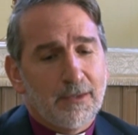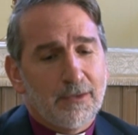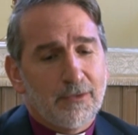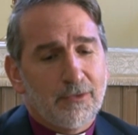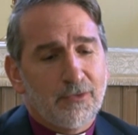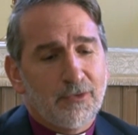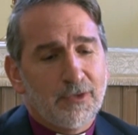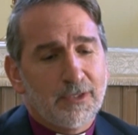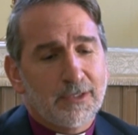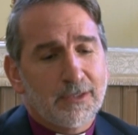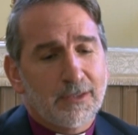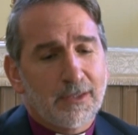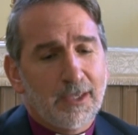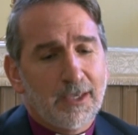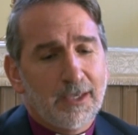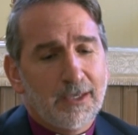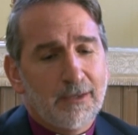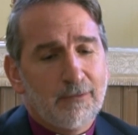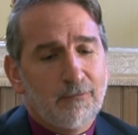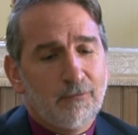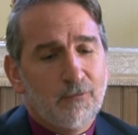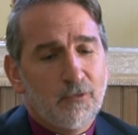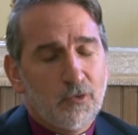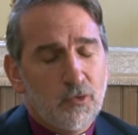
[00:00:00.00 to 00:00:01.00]
think
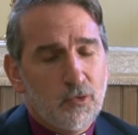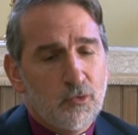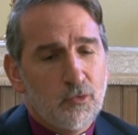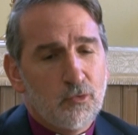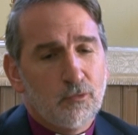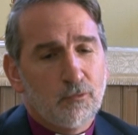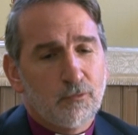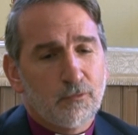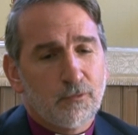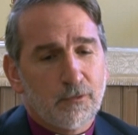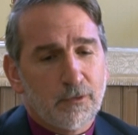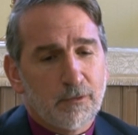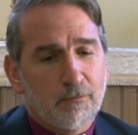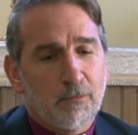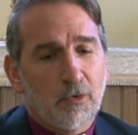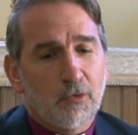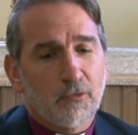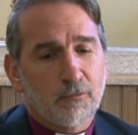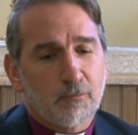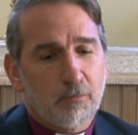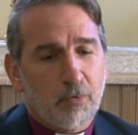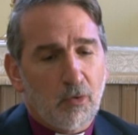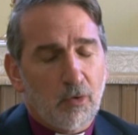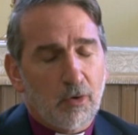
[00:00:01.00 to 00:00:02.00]
they view, for the
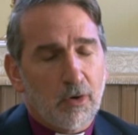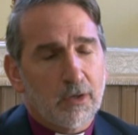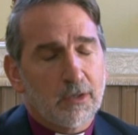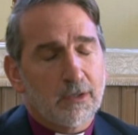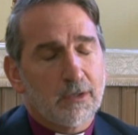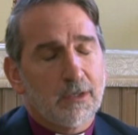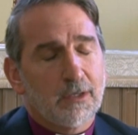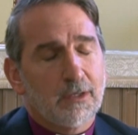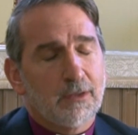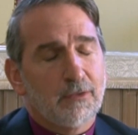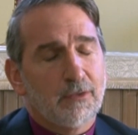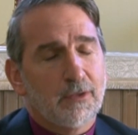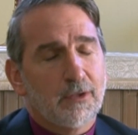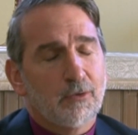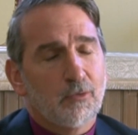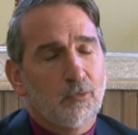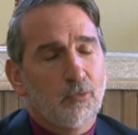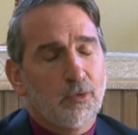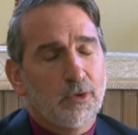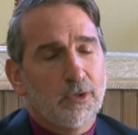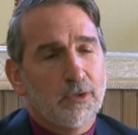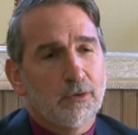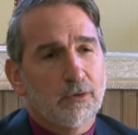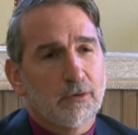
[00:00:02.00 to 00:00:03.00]
most part, that
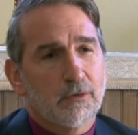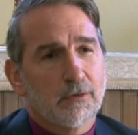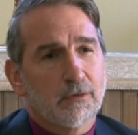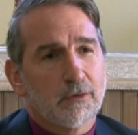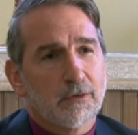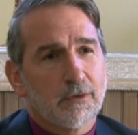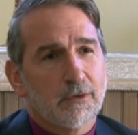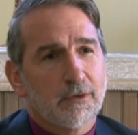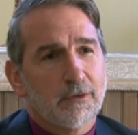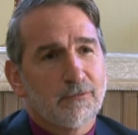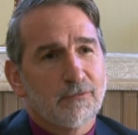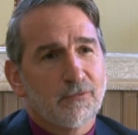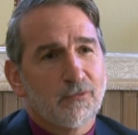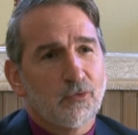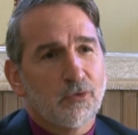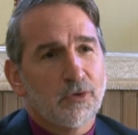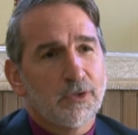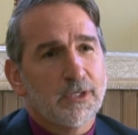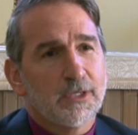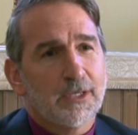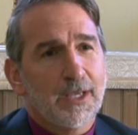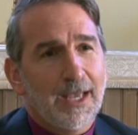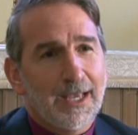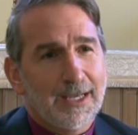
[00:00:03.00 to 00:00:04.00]
we are
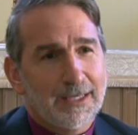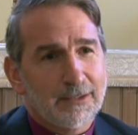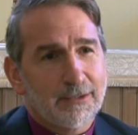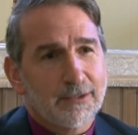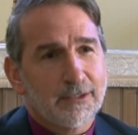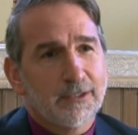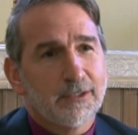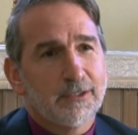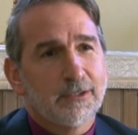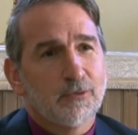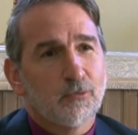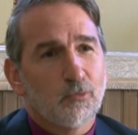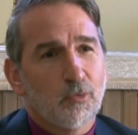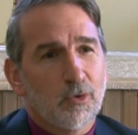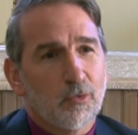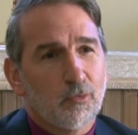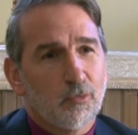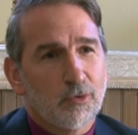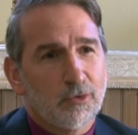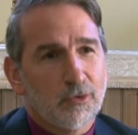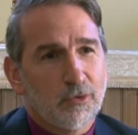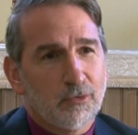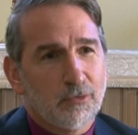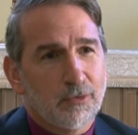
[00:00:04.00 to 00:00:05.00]
fully Anglican in what
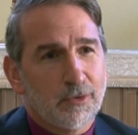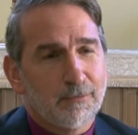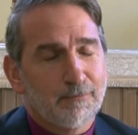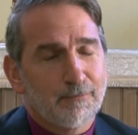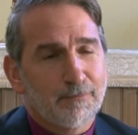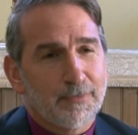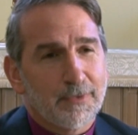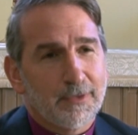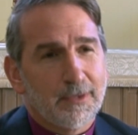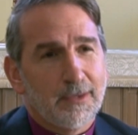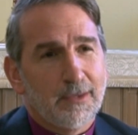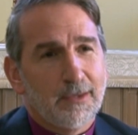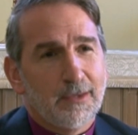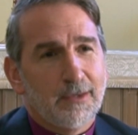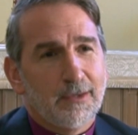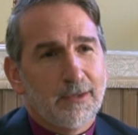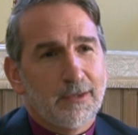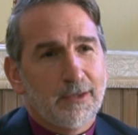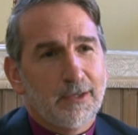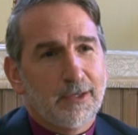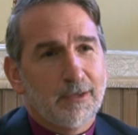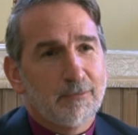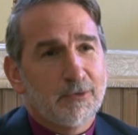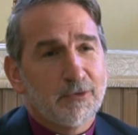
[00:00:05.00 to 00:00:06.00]
we're doing,
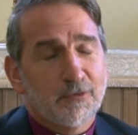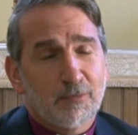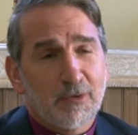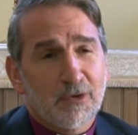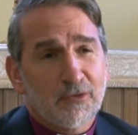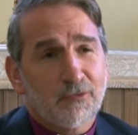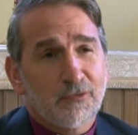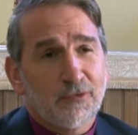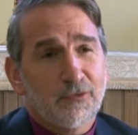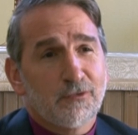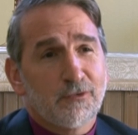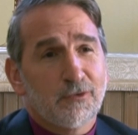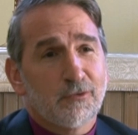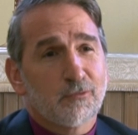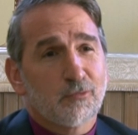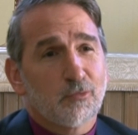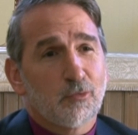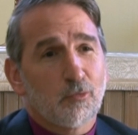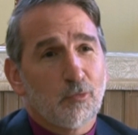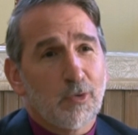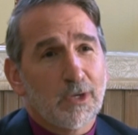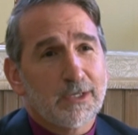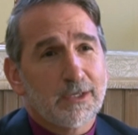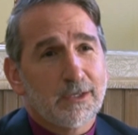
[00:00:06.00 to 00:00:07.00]
especially since
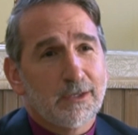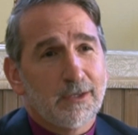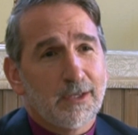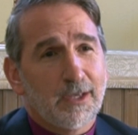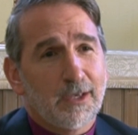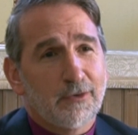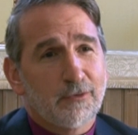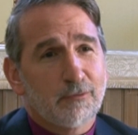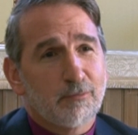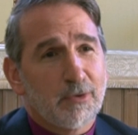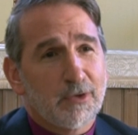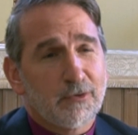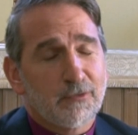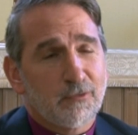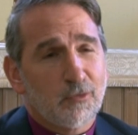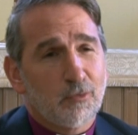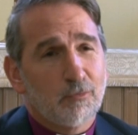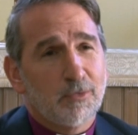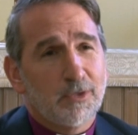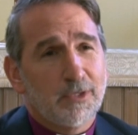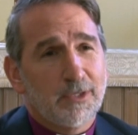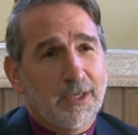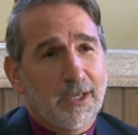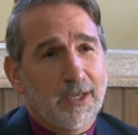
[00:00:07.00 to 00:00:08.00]
we're recognized by
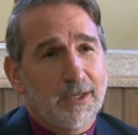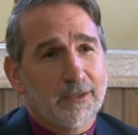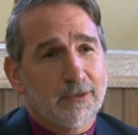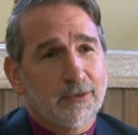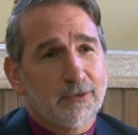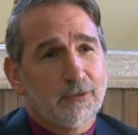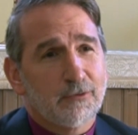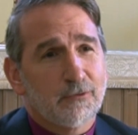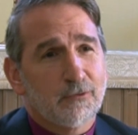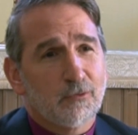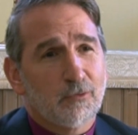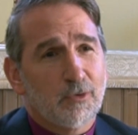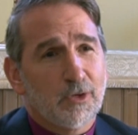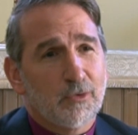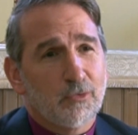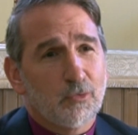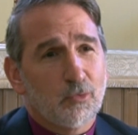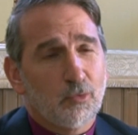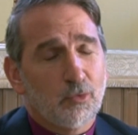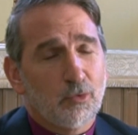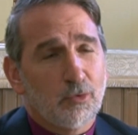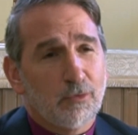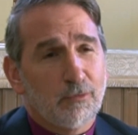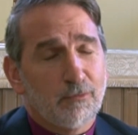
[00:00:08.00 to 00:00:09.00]
so many Anglicans around
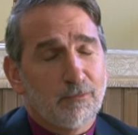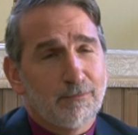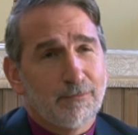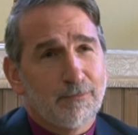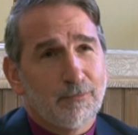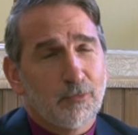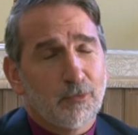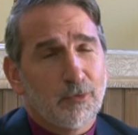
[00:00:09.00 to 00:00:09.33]
the world.